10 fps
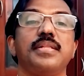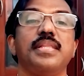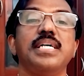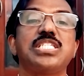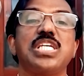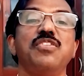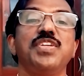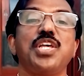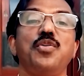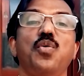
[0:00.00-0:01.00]
They sing
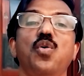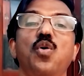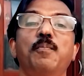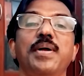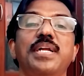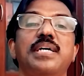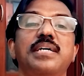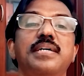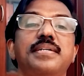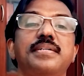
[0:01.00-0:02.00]
with an open
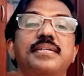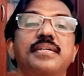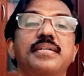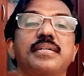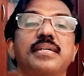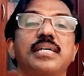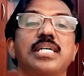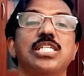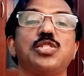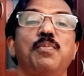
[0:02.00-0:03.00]
heart,
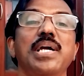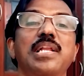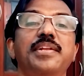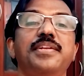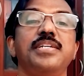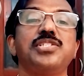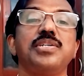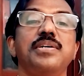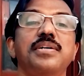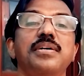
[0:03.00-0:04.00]
smile at each
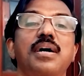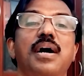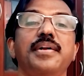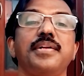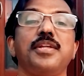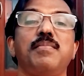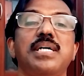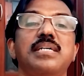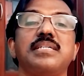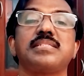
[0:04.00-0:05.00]
other under the
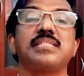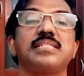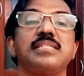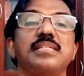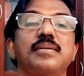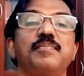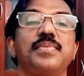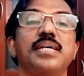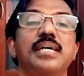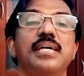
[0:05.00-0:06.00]
masks,
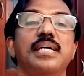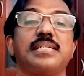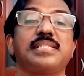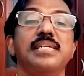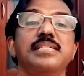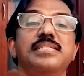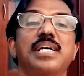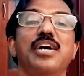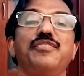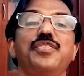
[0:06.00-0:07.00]
exchange
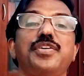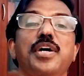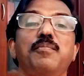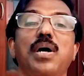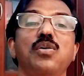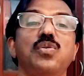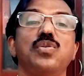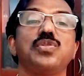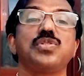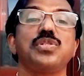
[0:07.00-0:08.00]
jackfruit and
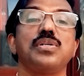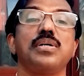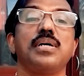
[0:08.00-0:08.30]
mangoes,